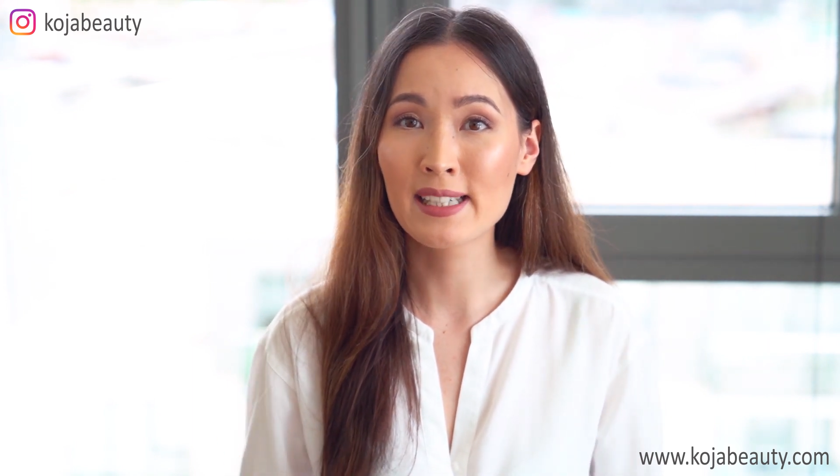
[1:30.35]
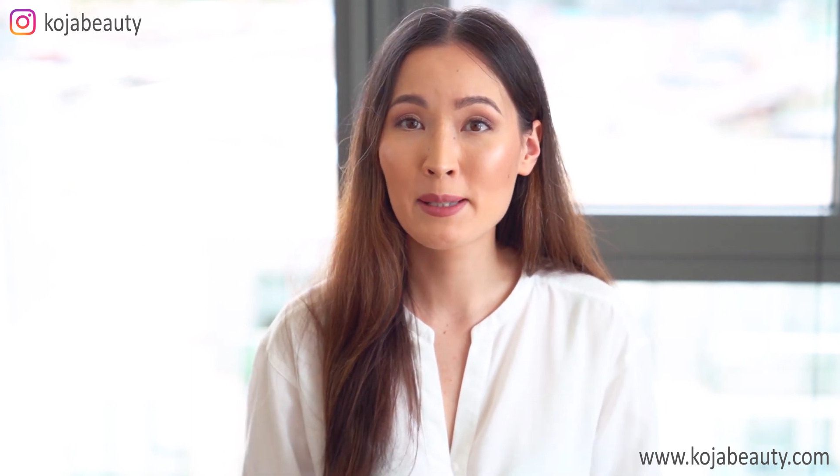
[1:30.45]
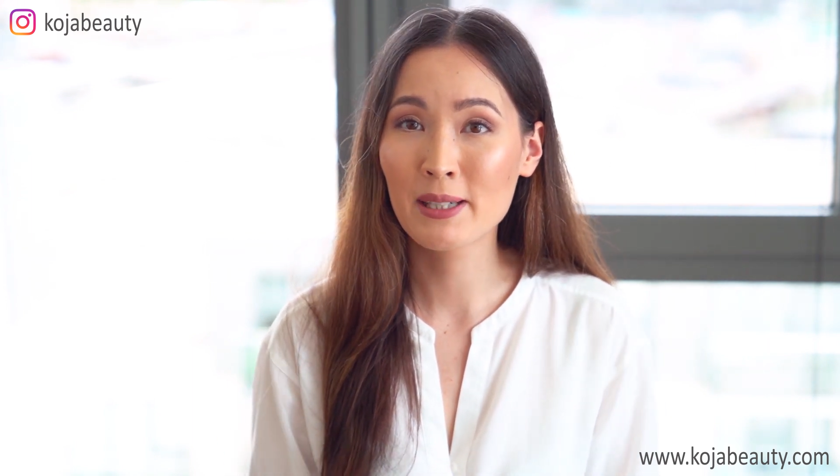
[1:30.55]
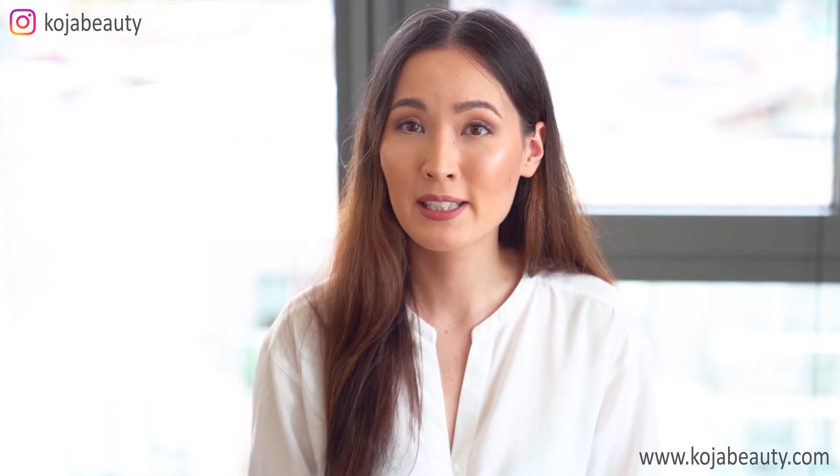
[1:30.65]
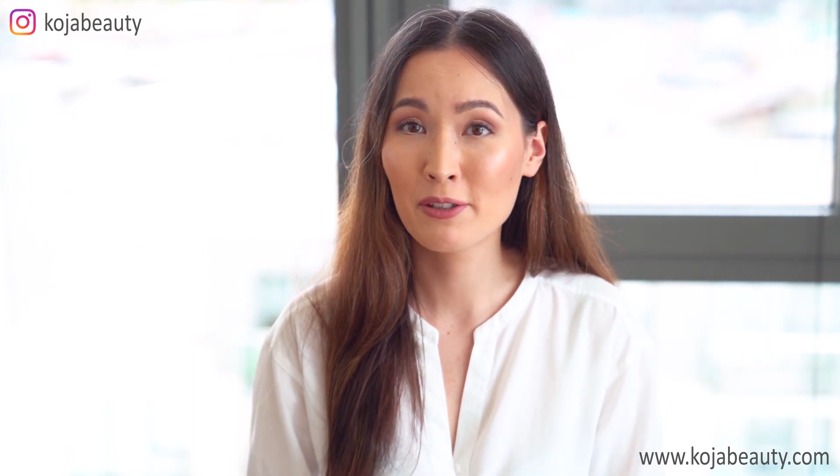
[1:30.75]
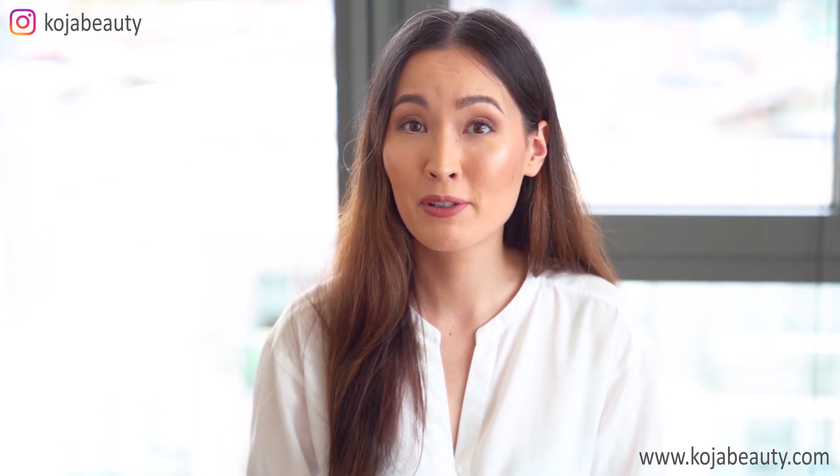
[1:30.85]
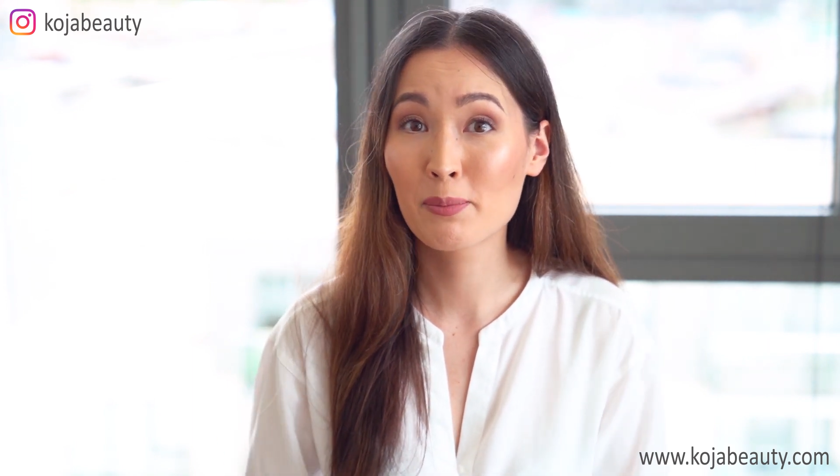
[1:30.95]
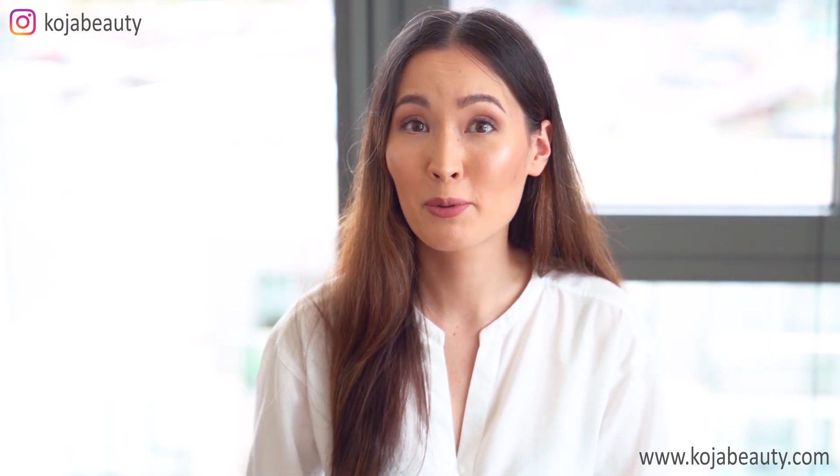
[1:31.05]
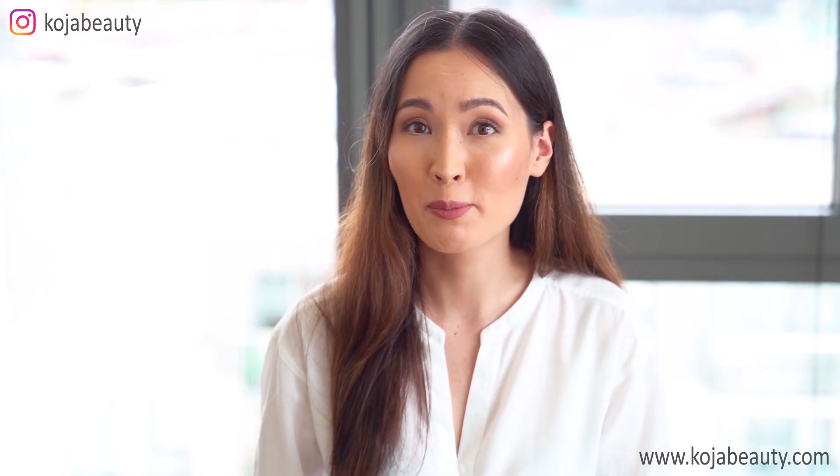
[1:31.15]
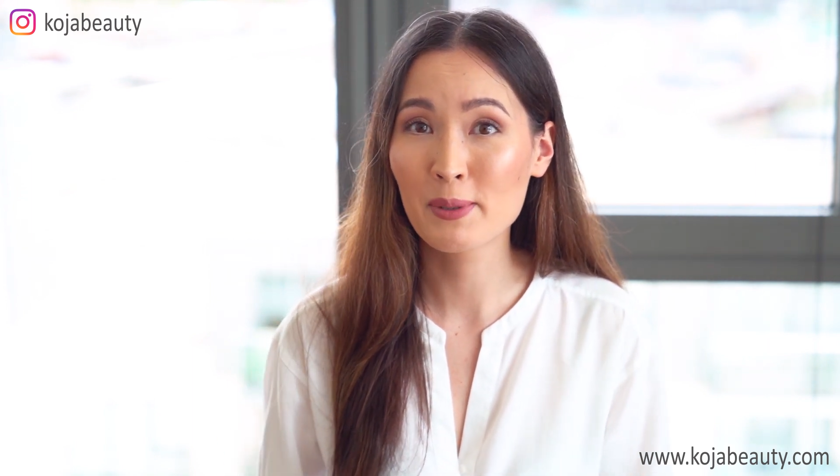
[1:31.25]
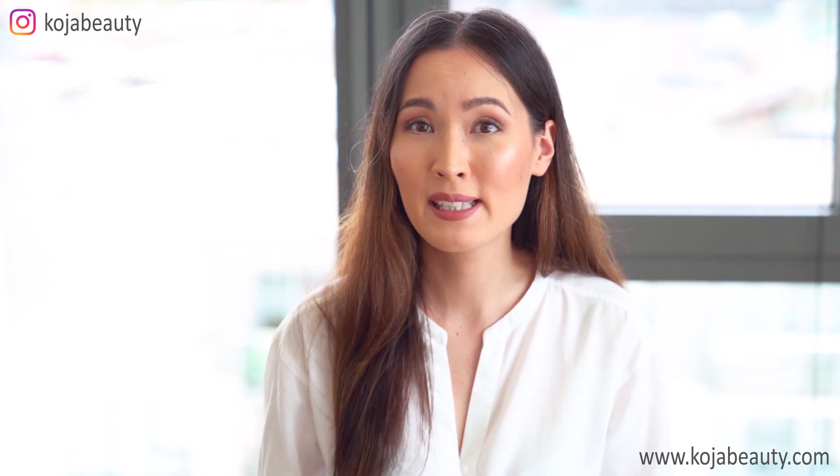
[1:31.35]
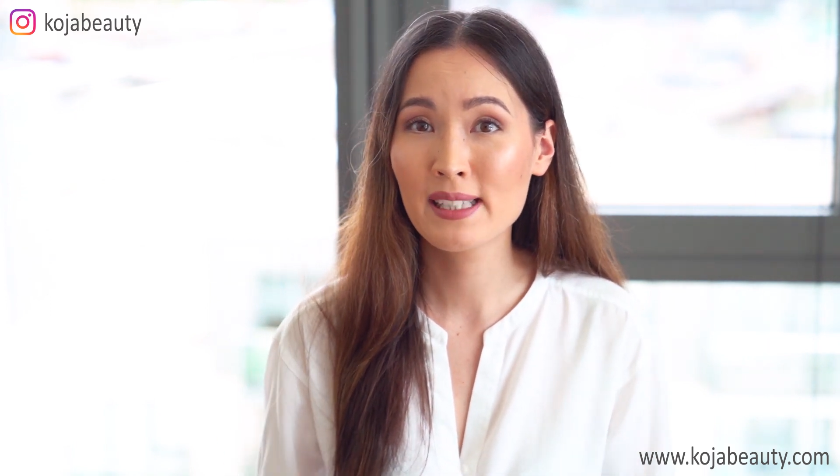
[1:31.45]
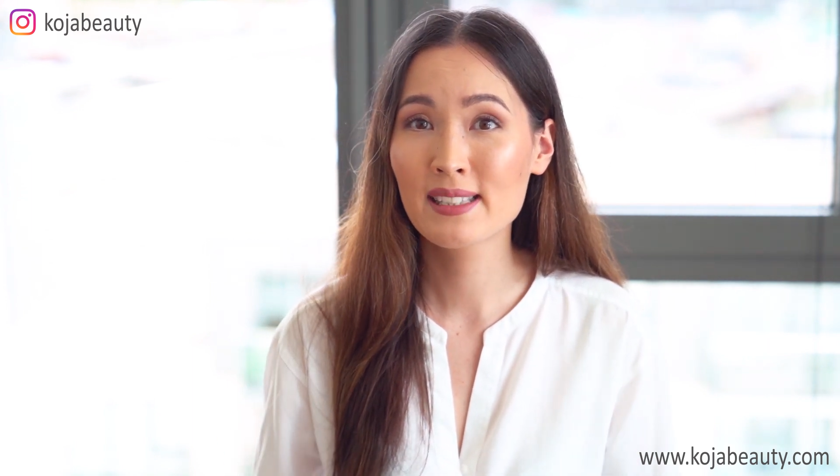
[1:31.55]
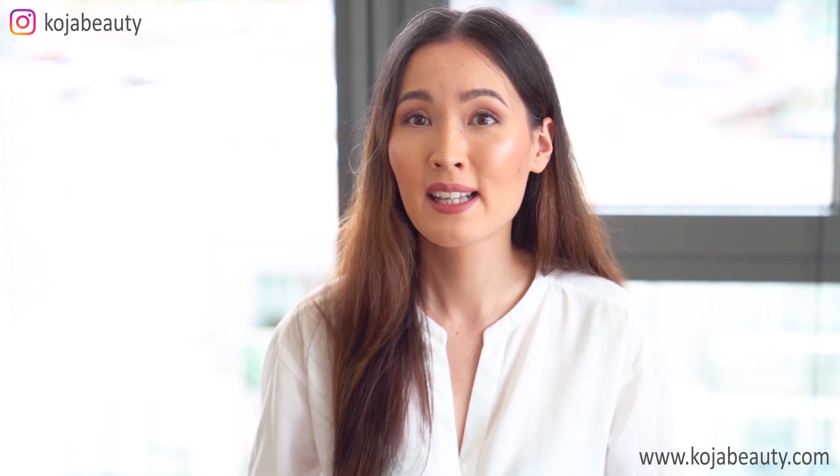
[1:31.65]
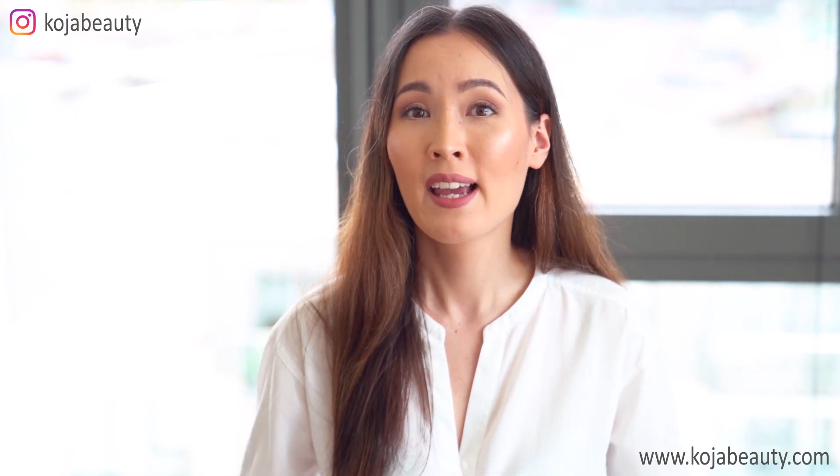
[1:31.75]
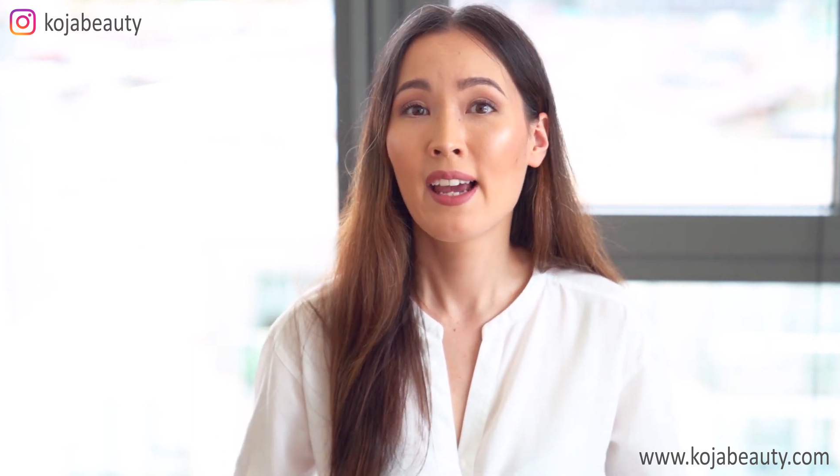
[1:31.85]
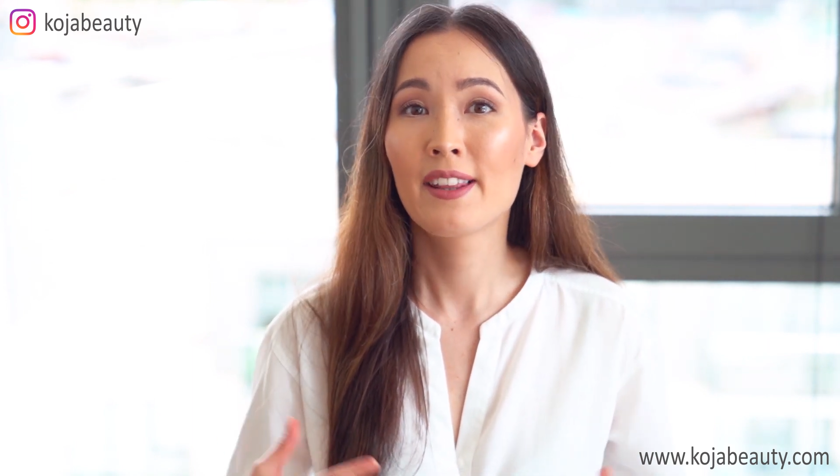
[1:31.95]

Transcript: antibacterial properties